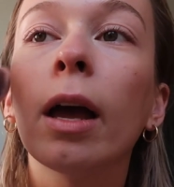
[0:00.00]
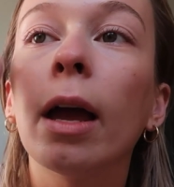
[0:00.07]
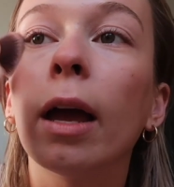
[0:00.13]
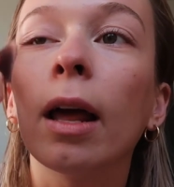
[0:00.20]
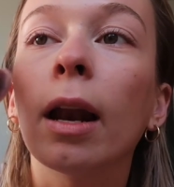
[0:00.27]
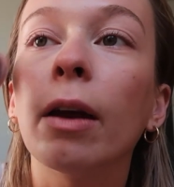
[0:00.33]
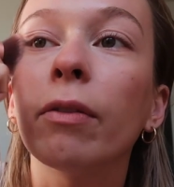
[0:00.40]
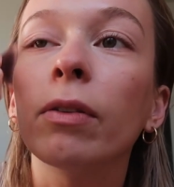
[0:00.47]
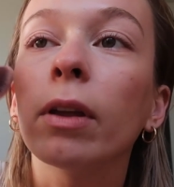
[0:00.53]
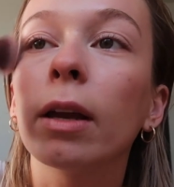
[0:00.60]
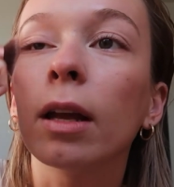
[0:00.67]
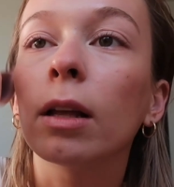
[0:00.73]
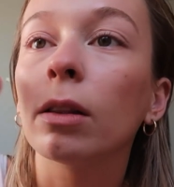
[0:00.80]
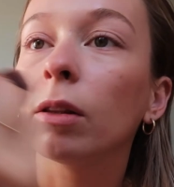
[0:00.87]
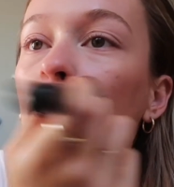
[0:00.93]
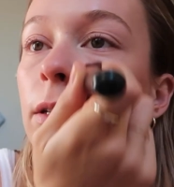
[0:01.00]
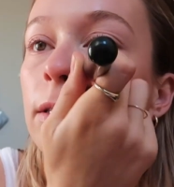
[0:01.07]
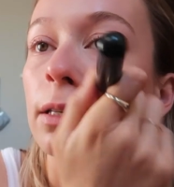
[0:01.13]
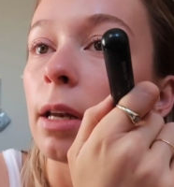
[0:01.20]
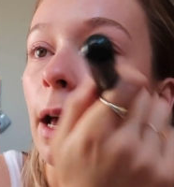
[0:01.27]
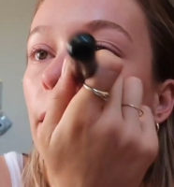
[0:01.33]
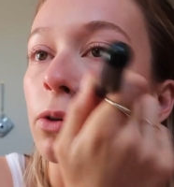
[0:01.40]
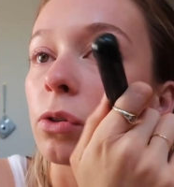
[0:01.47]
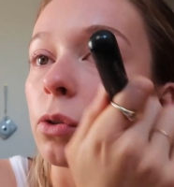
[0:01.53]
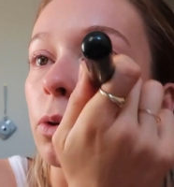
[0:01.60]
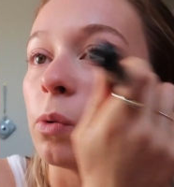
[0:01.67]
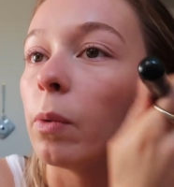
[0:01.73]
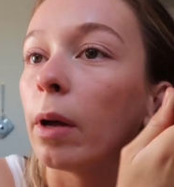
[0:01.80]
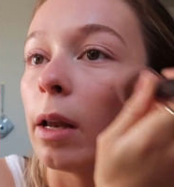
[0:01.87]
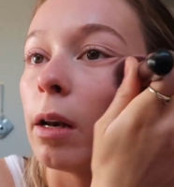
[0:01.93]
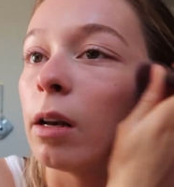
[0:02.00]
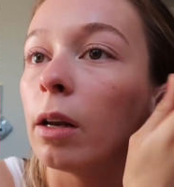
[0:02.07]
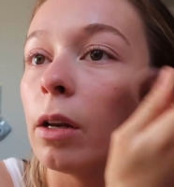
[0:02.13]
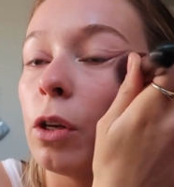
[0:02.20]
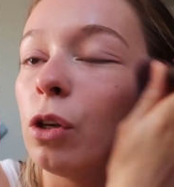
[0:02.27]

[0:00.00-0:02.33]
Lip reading: and I feel like it looks natural when